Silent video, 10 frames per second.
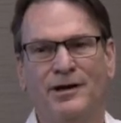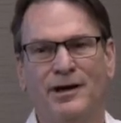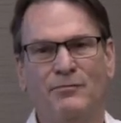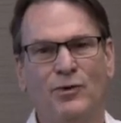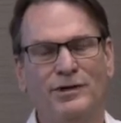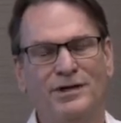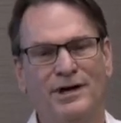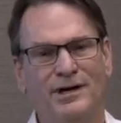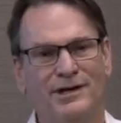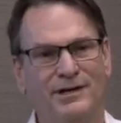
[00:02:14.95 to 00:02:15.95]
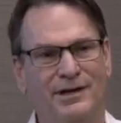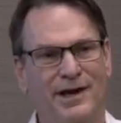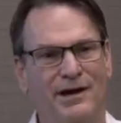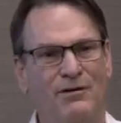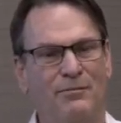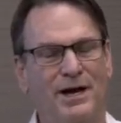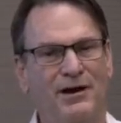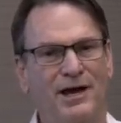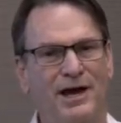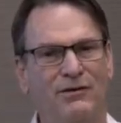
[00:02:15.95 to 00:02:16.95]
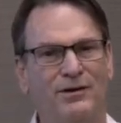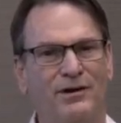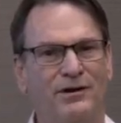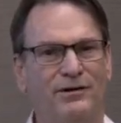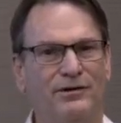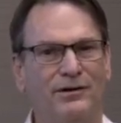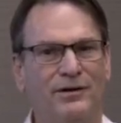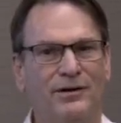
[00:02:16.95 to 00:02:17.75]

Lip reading: I'm more talking now about how color